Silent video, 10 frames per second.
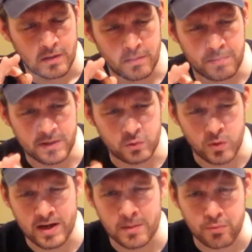
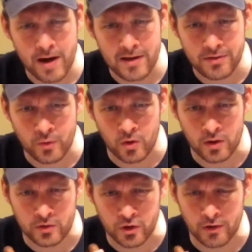Between a breath
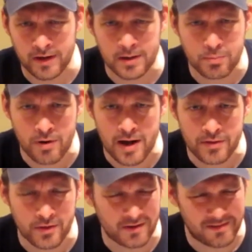or during a
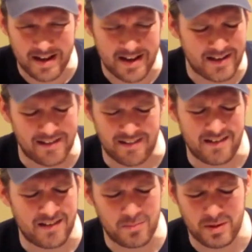breath?
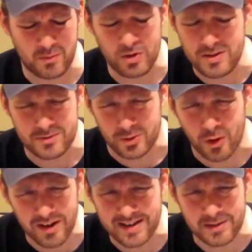What are you
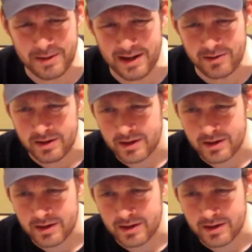talking about?